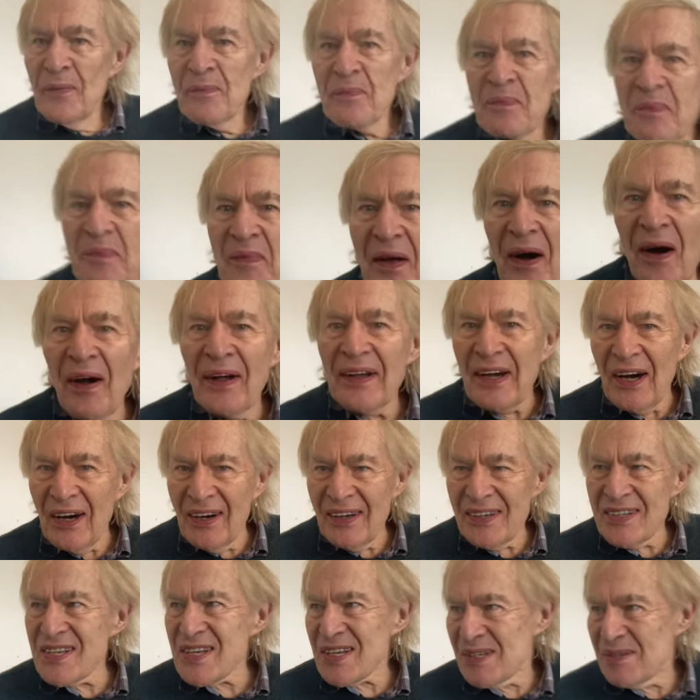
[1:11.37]
Um, Hi,
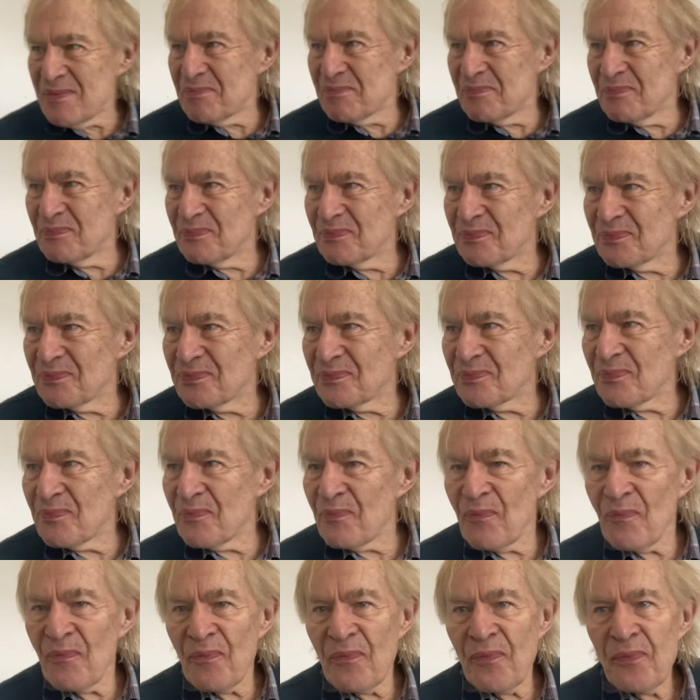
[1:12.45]
guys. How are you feeling
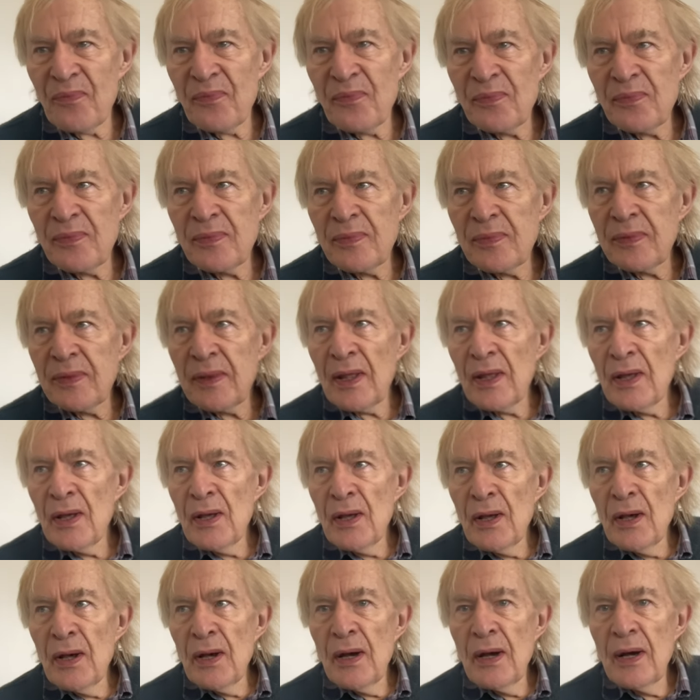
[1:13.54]
after uh, that
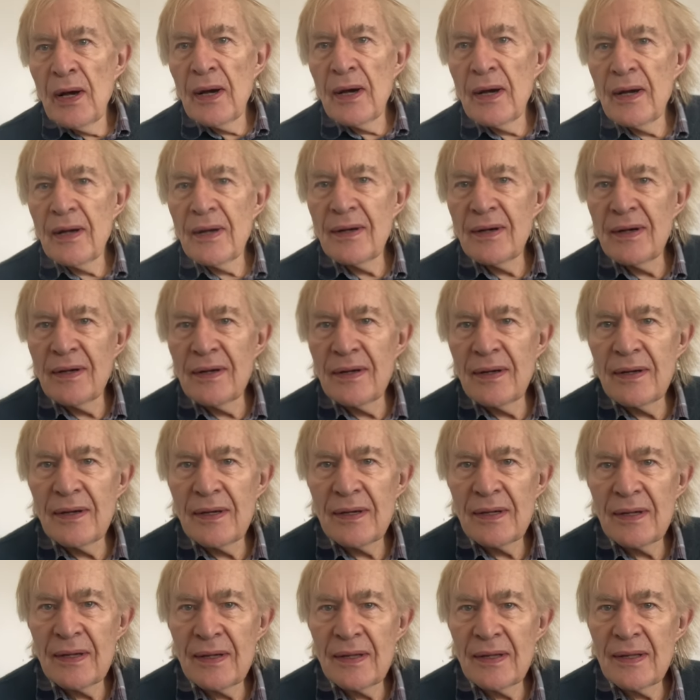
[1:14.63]
incredible
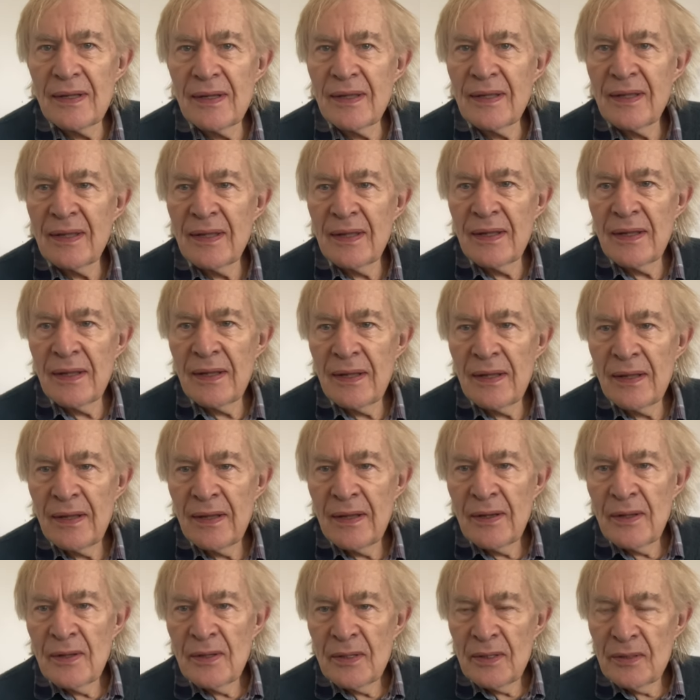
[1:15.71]
win was
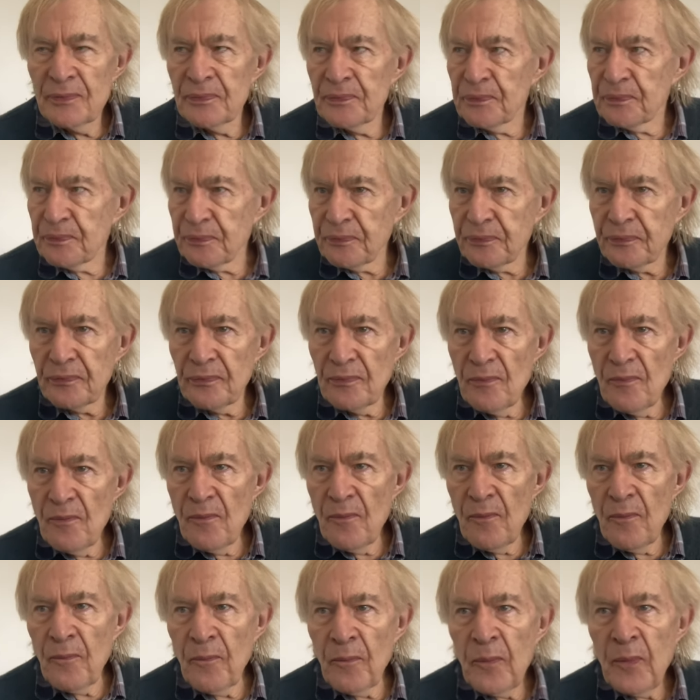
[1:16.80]
it last week now, wasn't
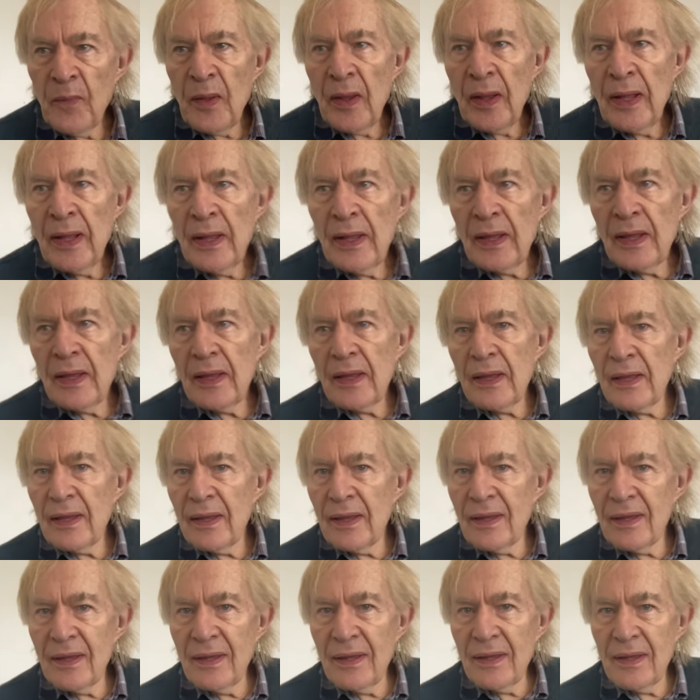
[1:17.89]
it? To
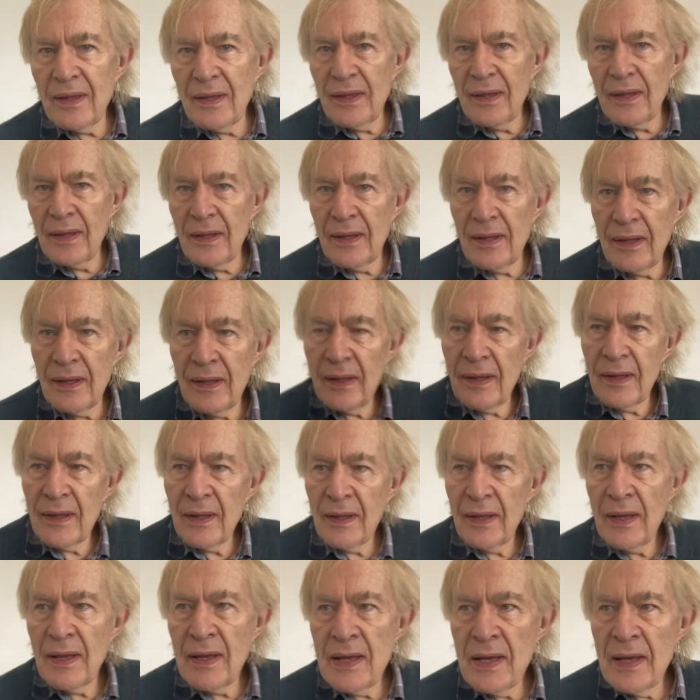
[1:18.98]
secure the title, you
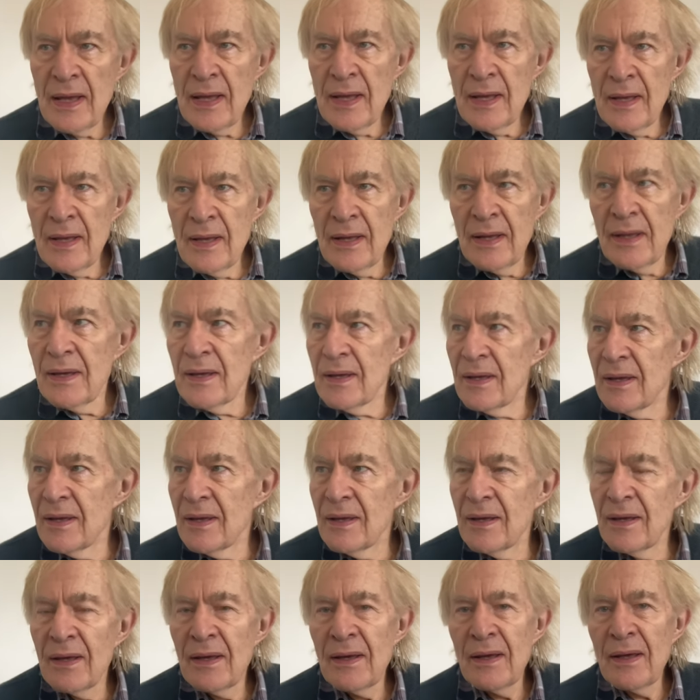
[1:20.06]
must be buzzing
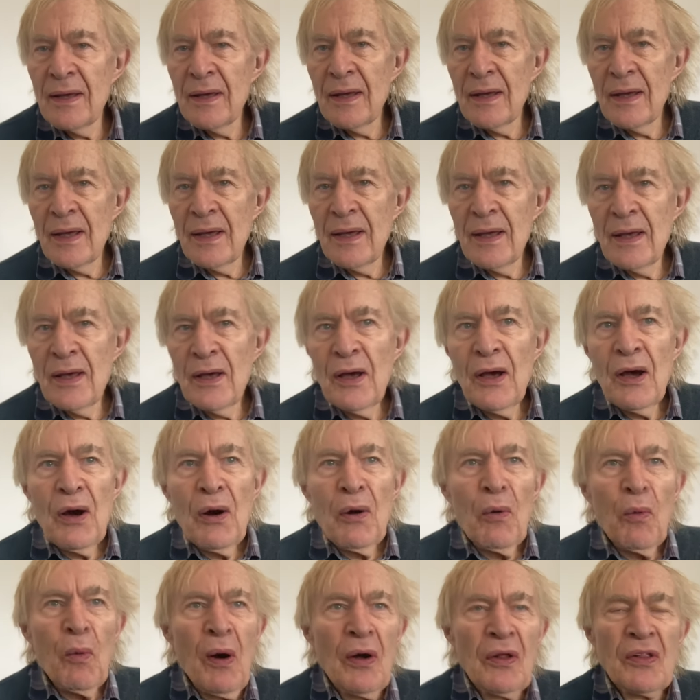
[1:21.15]
about that still.
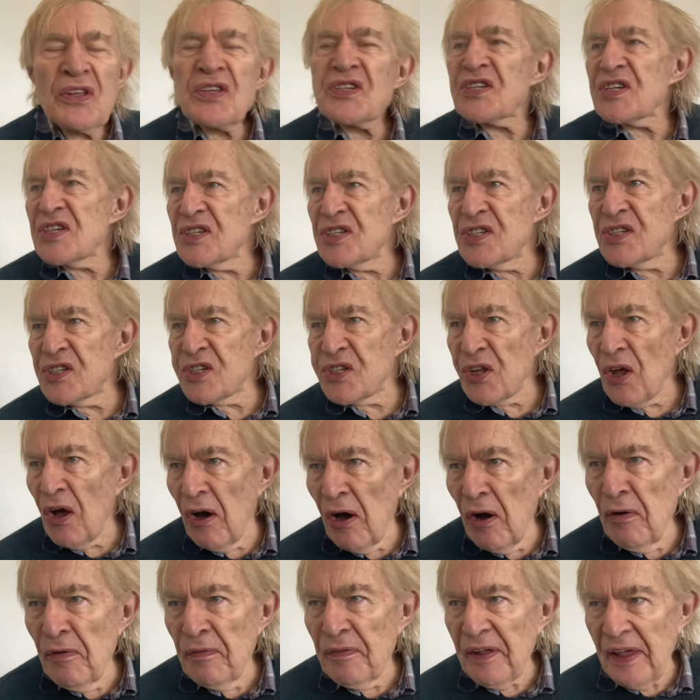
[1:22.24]
Well, the season's
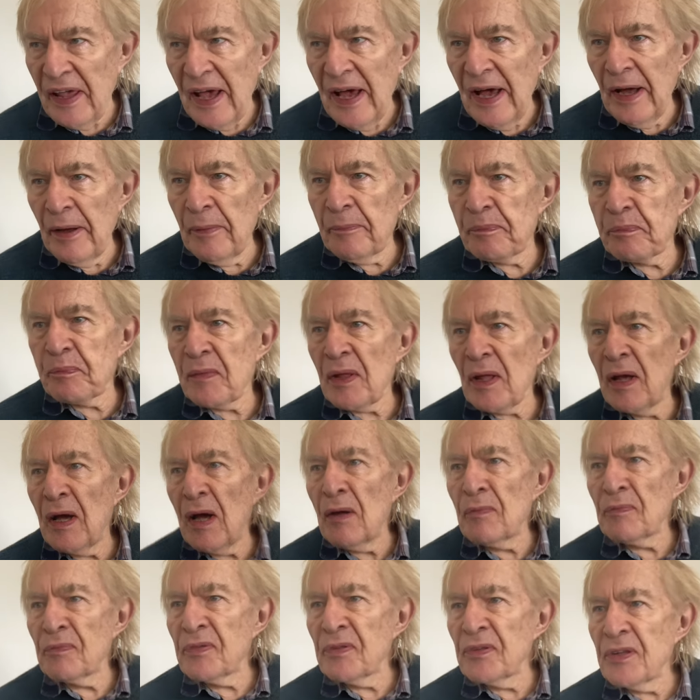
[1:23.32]
not over yet,
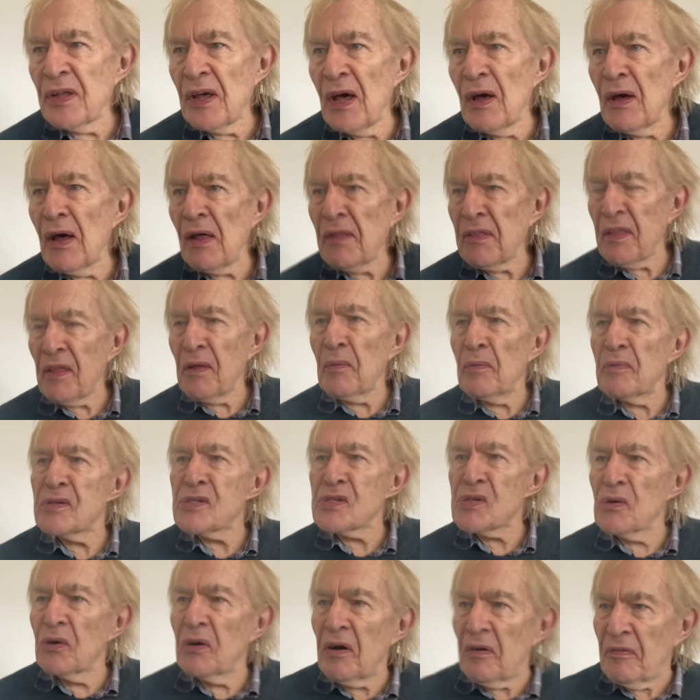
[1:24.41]
and uh, I think we've
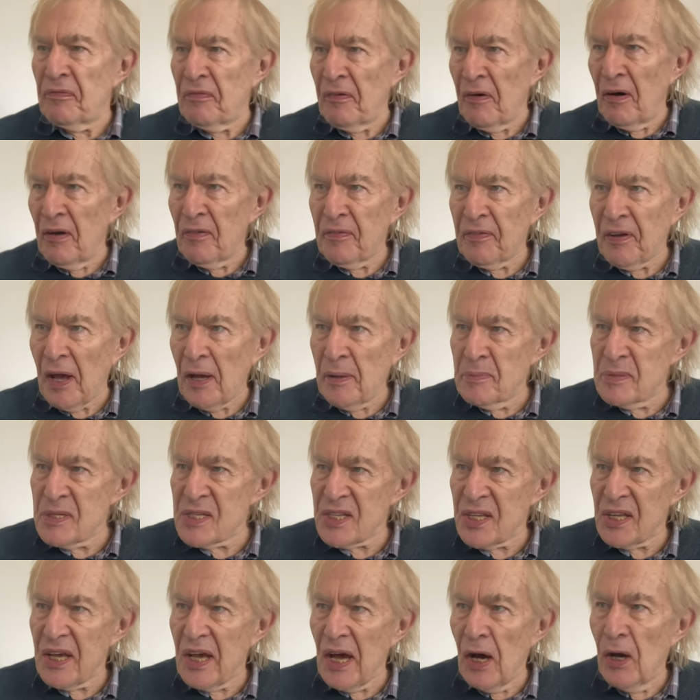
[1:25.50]
still got five games
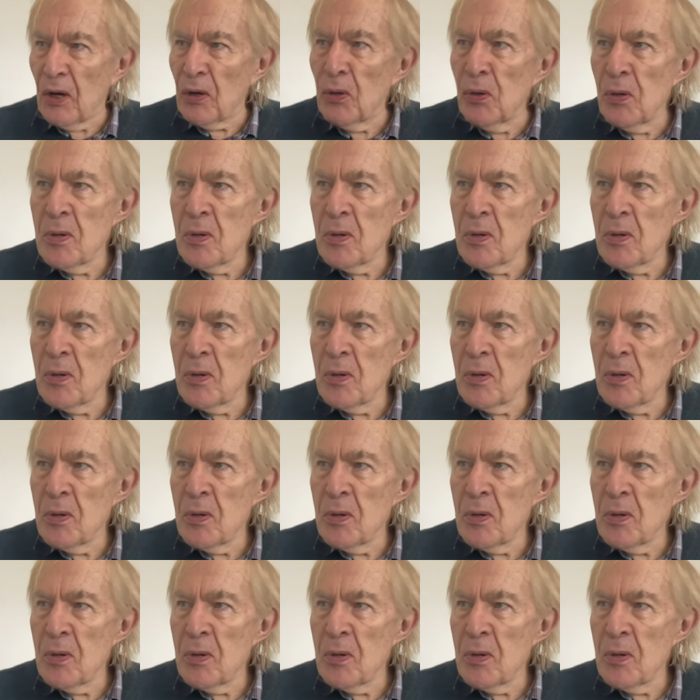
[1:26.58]
to go.